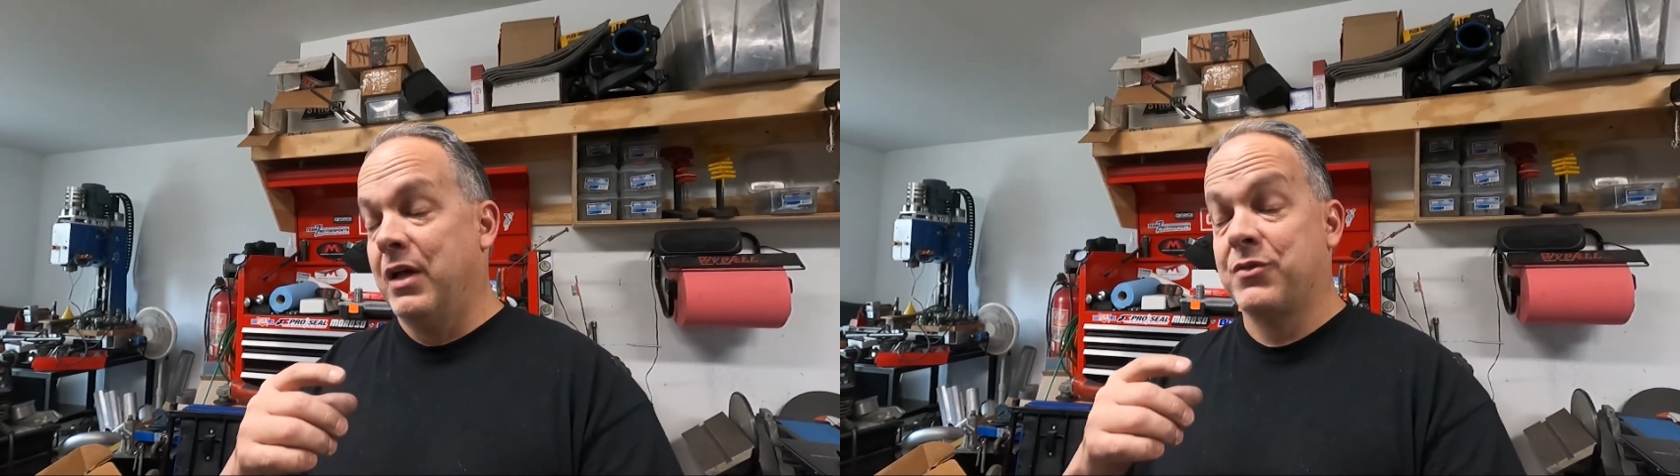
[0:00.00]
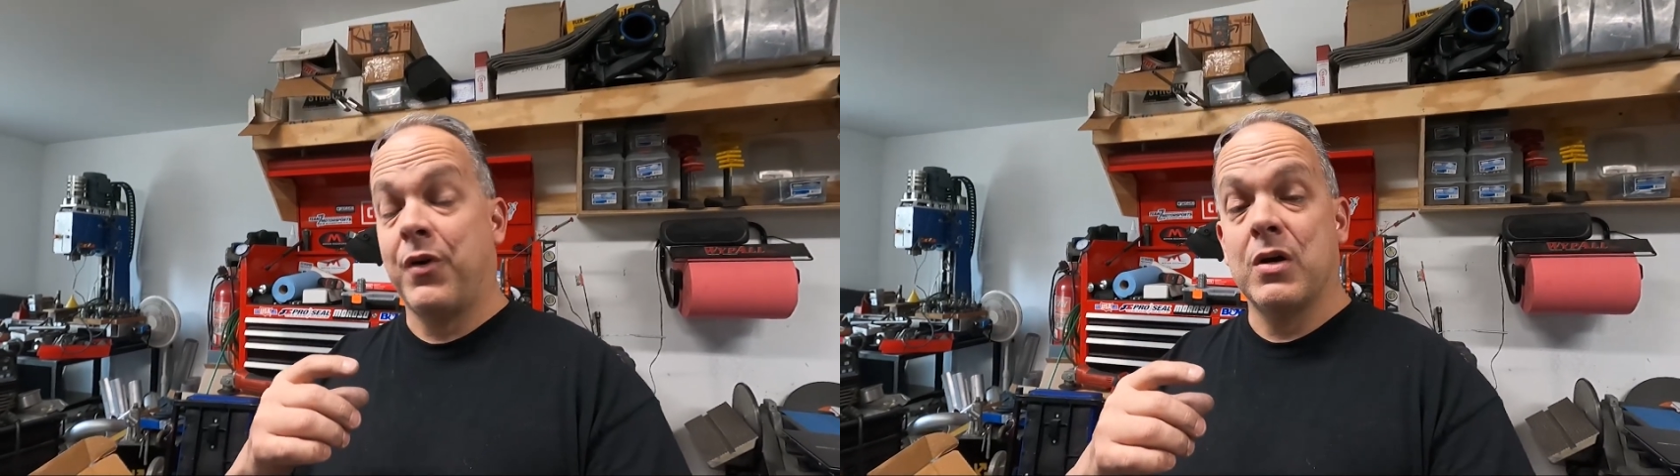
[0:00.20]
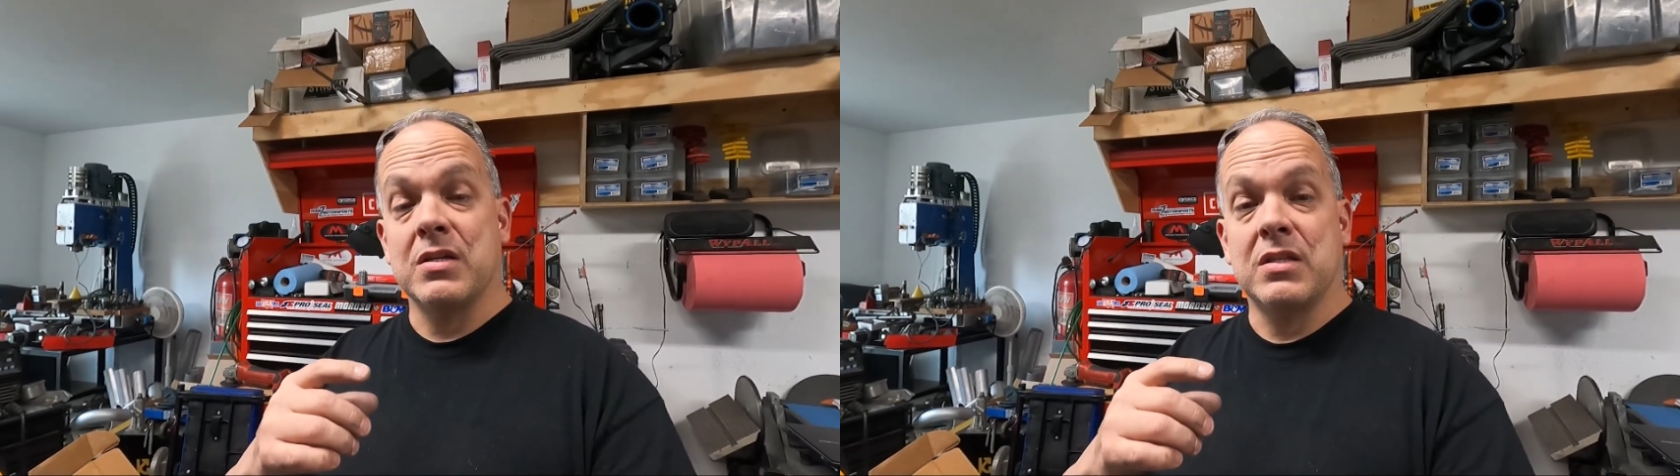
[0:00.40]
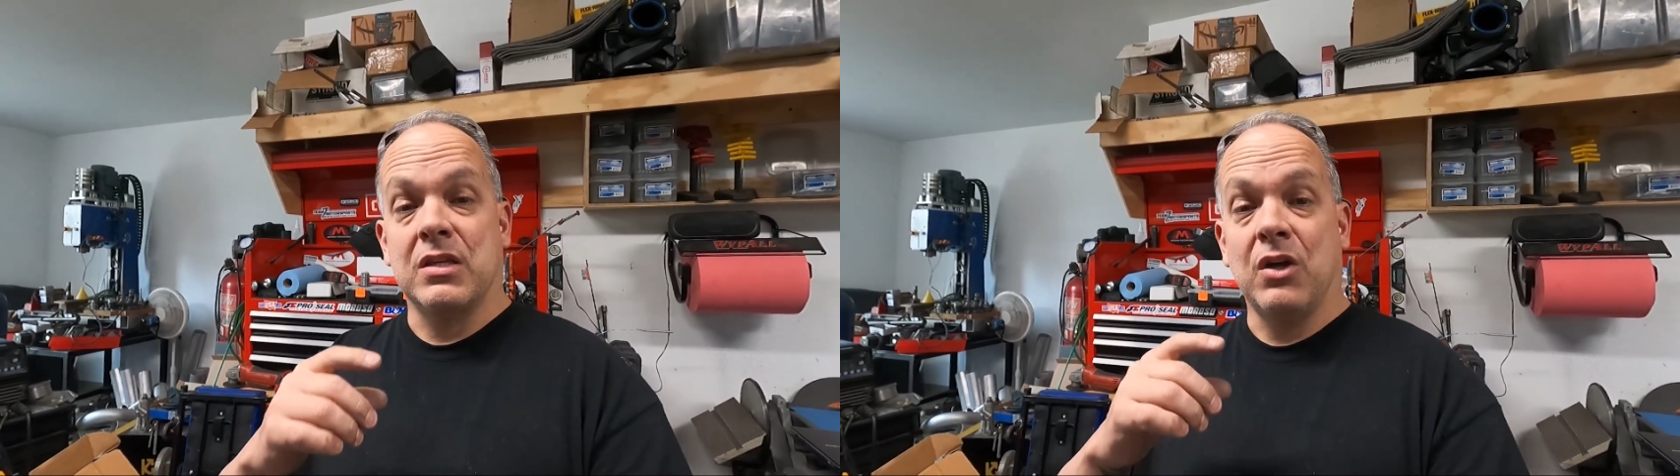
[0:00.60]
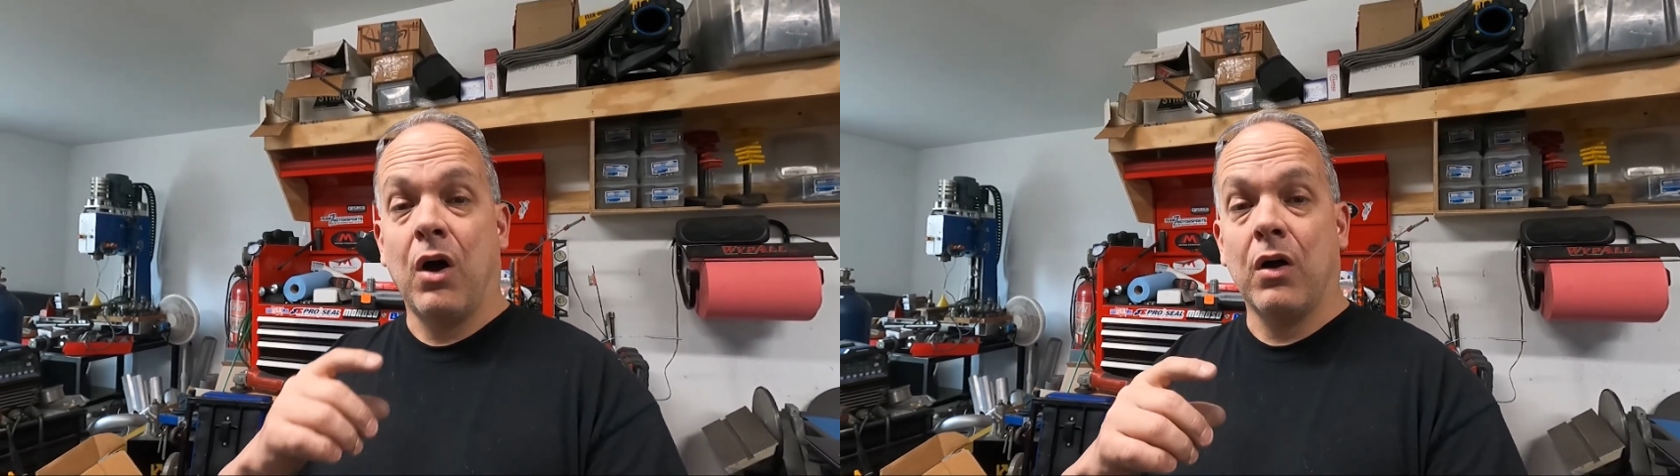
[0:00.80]
As far as the
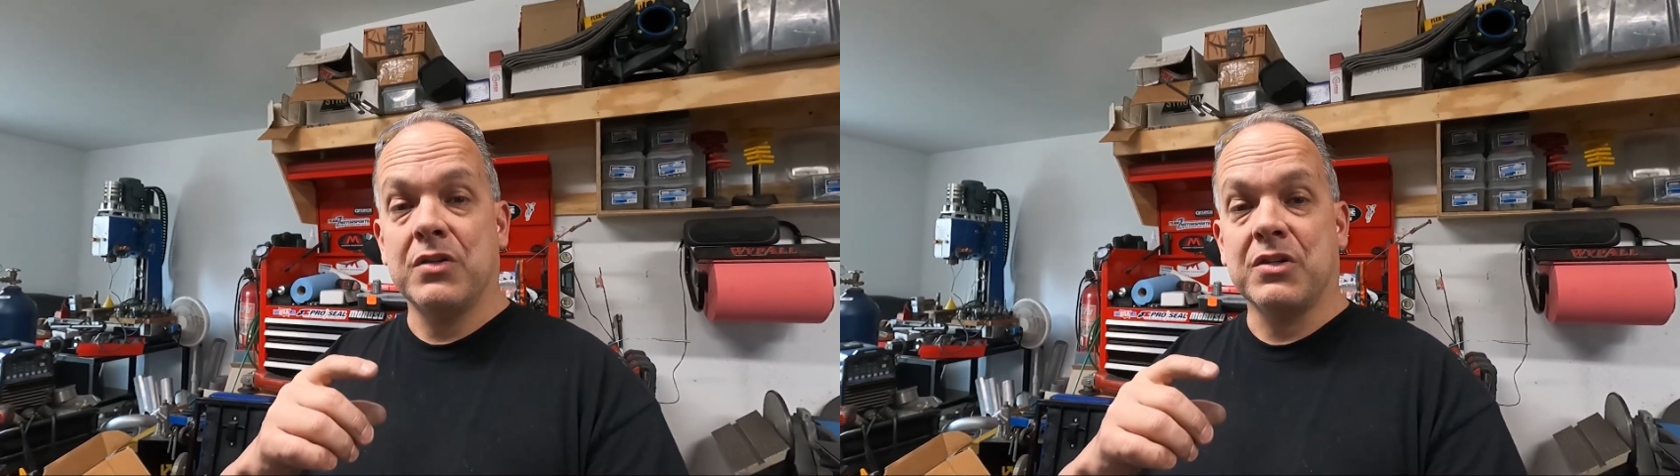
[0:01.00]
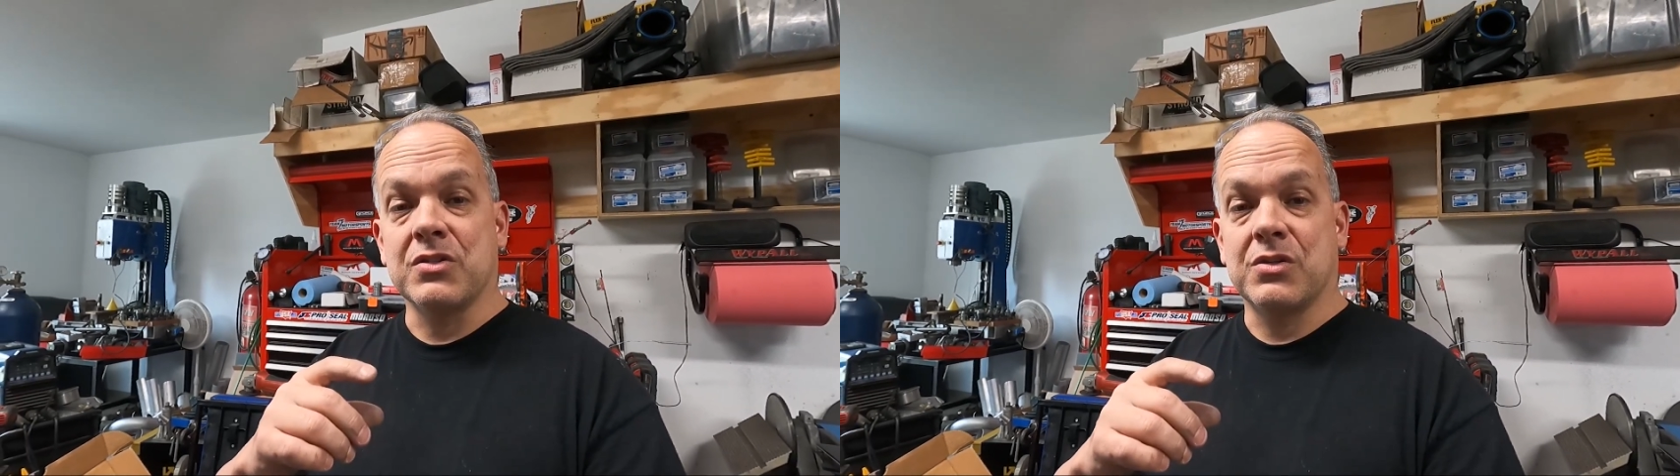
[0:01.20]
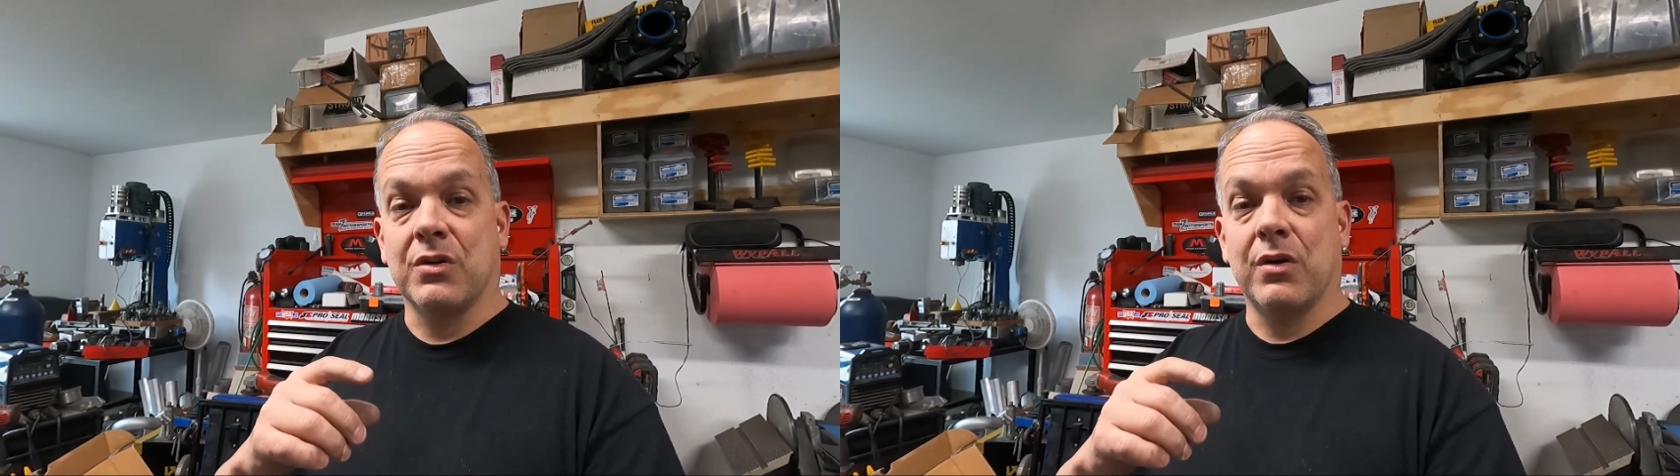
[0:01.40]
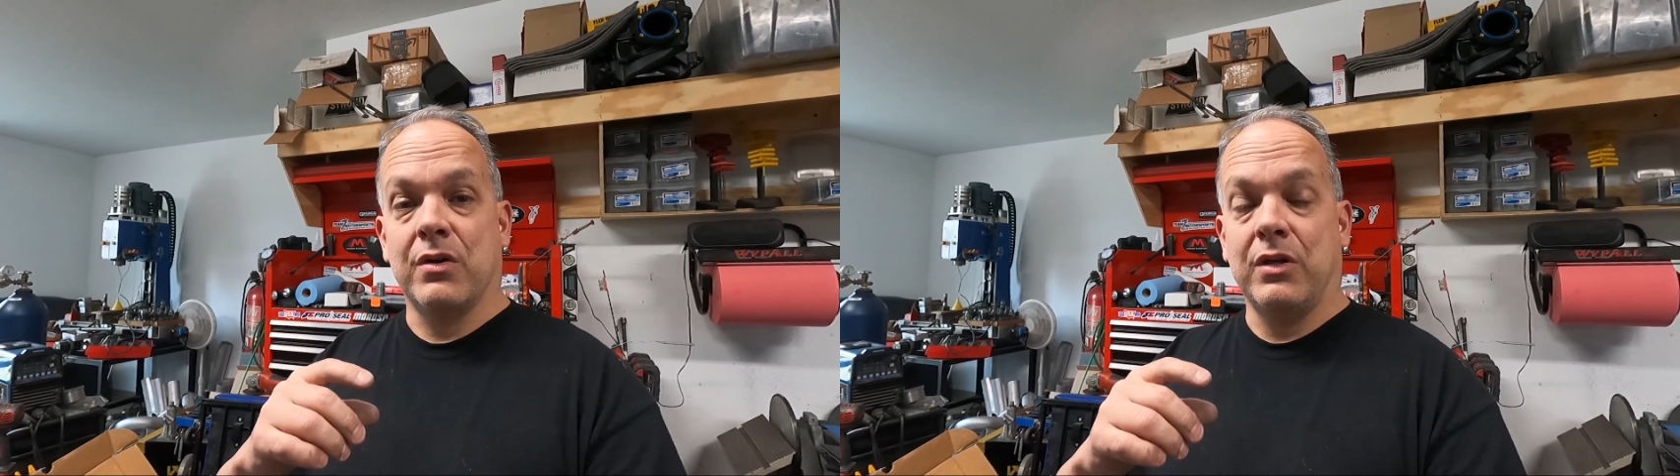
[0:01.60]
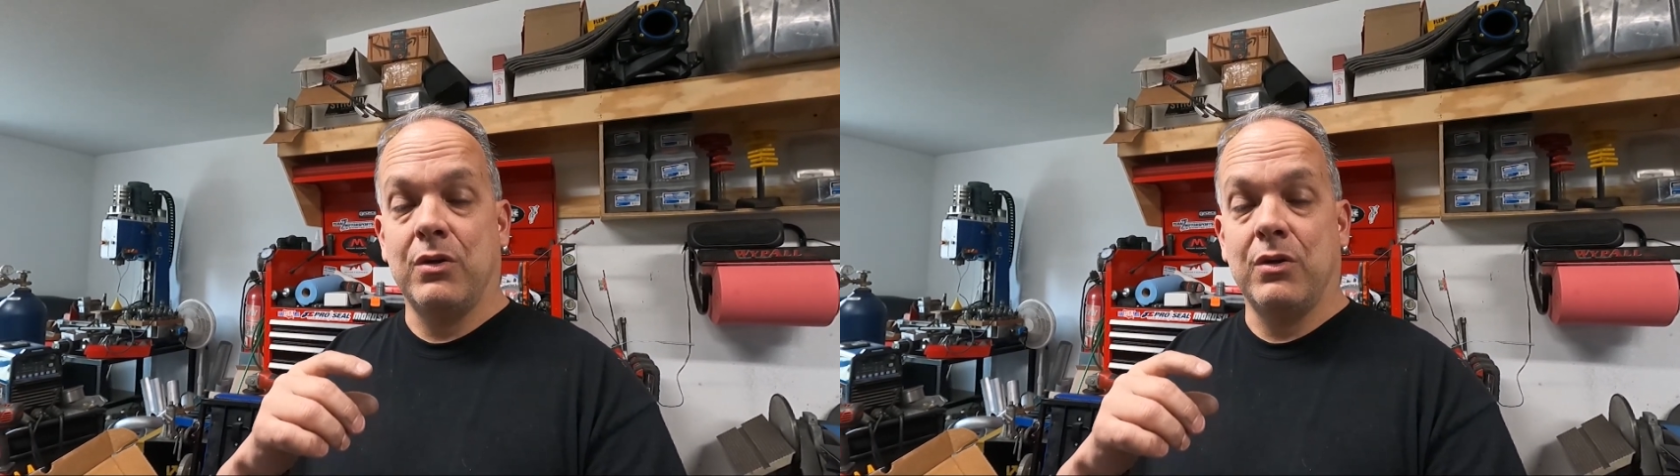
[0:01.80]
yaw is concerned,